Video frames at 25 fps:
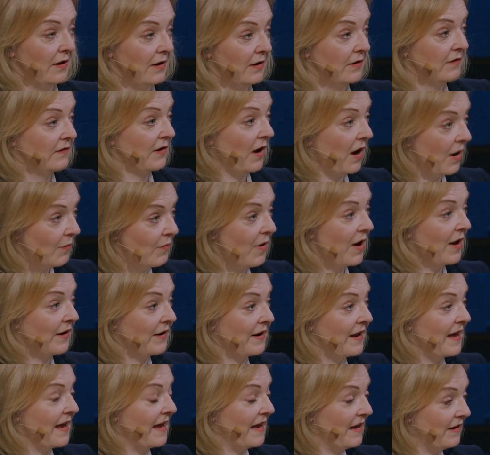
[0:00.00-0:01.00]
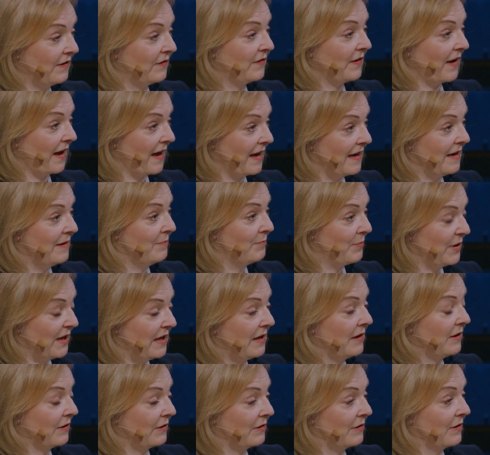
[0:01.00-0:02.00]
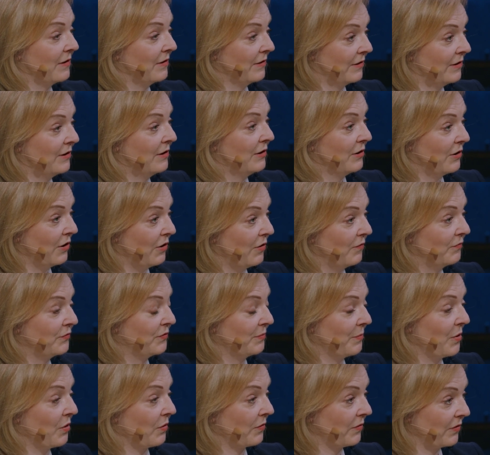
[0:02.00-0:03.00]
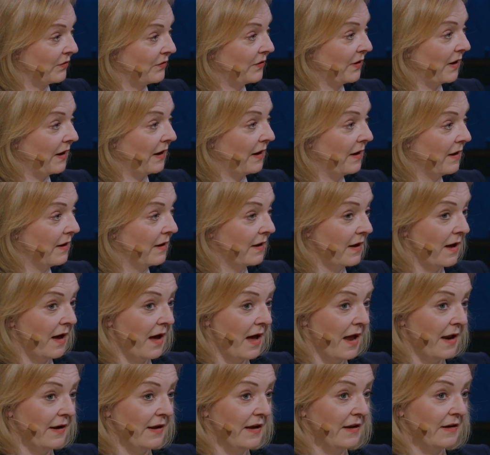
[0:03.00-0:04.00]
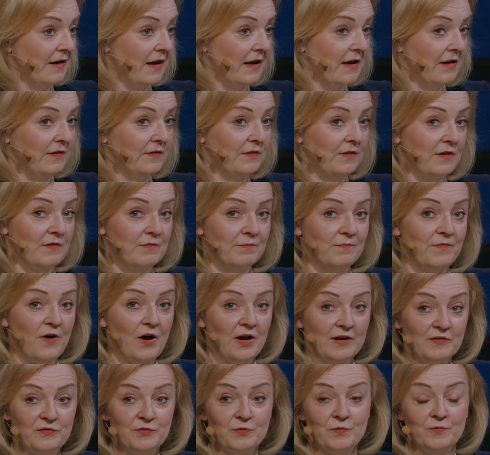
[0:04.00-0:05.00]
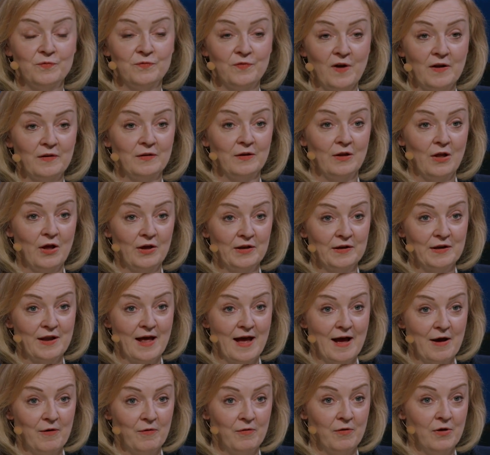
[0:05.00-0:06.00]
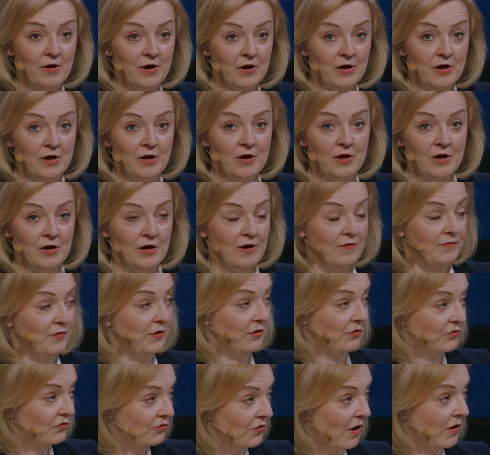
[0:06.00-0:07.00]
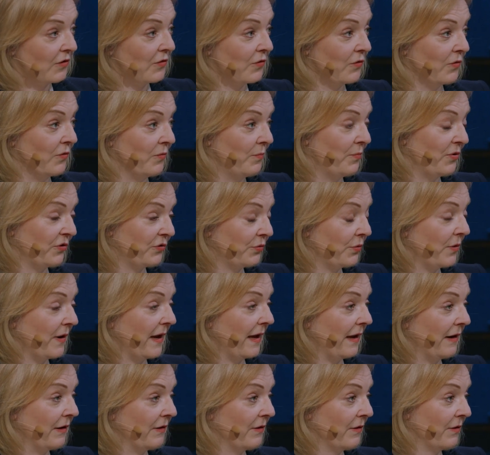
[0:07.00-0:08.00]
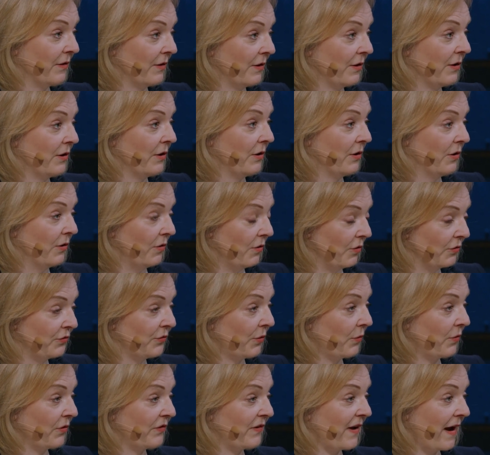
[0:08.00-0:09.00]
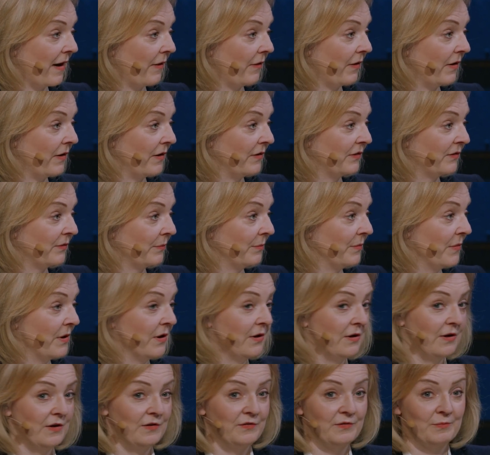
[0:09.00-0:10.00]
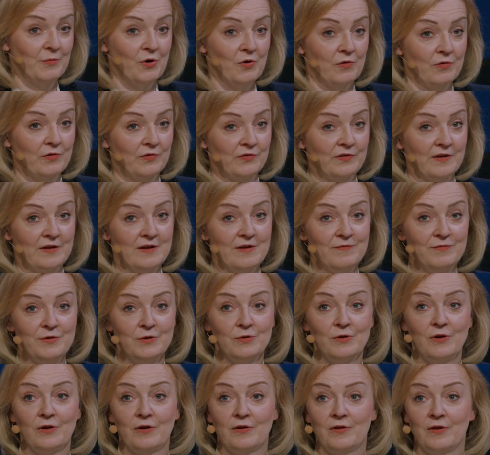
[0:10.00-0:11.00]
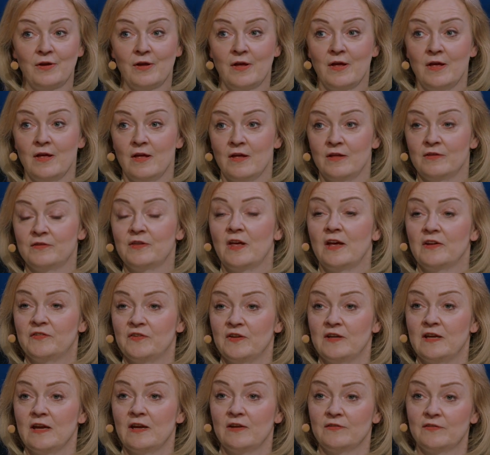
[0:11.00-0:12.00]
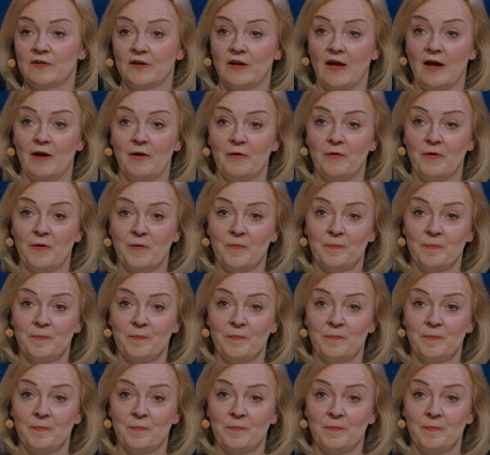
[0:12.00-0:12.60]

Taiwan is a beacon of democracy, and it is the vital front line now of the struggle between authoritarianism and democracy. And if you look 30 years ago,